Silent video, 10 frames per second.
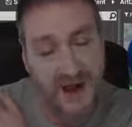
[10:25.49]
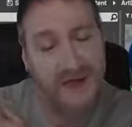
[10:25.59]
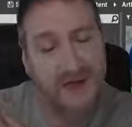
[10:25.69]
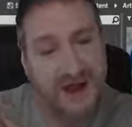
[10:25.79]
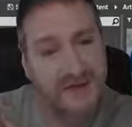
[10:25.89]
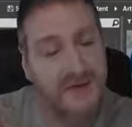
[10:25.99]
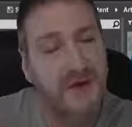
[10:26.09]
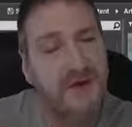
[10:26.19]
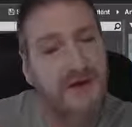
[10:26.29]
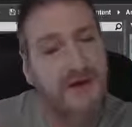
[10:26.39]
I created the
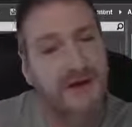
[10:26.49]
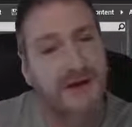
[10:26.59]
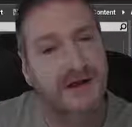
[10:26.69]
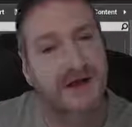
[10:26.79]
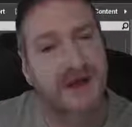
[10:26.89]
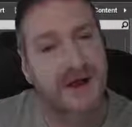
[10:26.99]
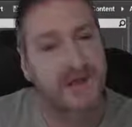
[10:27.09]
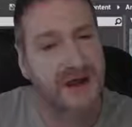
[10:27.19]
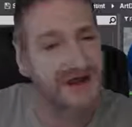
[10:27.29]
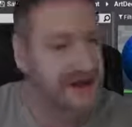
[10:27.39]
model and
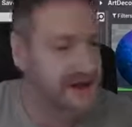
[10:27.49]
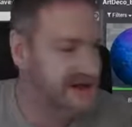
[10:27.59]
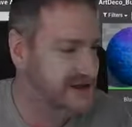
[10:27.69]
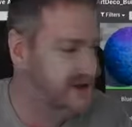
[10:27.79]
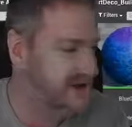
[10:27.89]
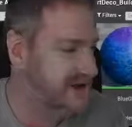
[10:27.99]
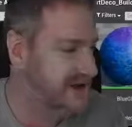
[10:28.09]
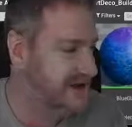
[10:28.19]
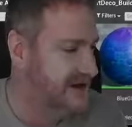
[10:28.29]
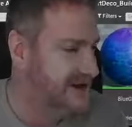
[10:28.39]
I made the texture, but